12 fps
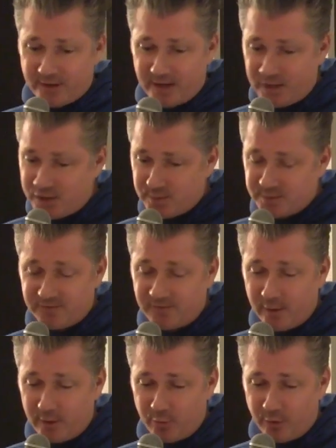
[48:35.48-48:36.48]
the other day. She
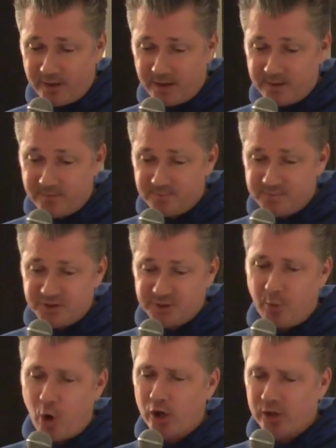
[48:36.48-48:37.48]
was very pretty,
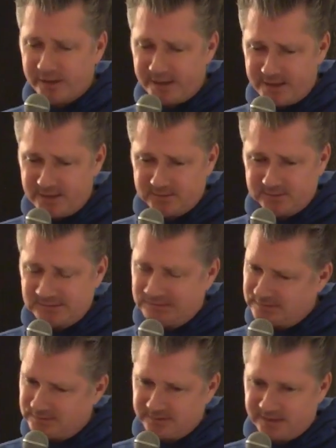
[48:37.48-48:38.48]
sparkly.
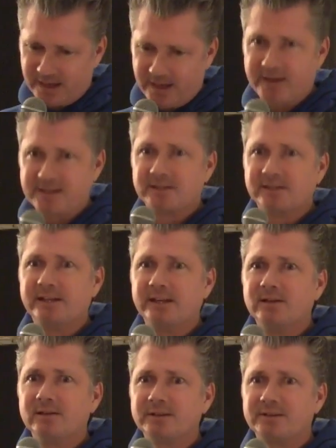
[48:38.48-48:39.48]
Okay, that's
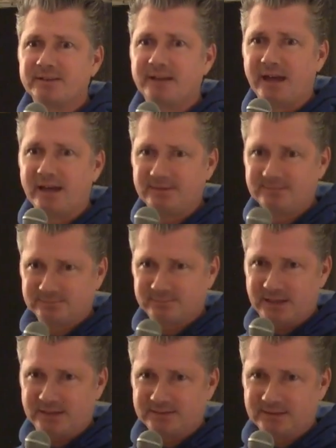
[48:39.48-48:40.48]
illegal to say,
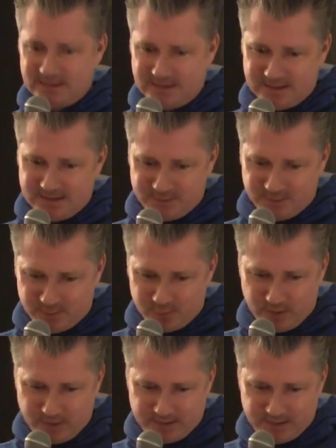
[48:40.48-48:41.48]
but this
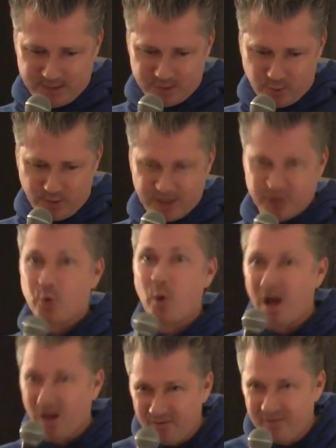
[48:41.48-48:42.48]
was written in
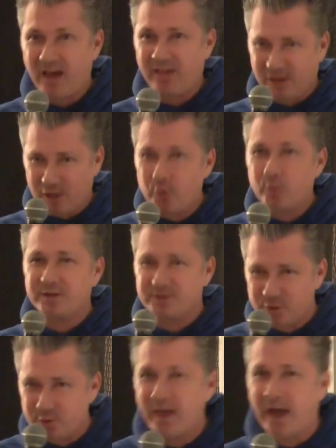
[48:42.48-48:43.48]
2012. I think you could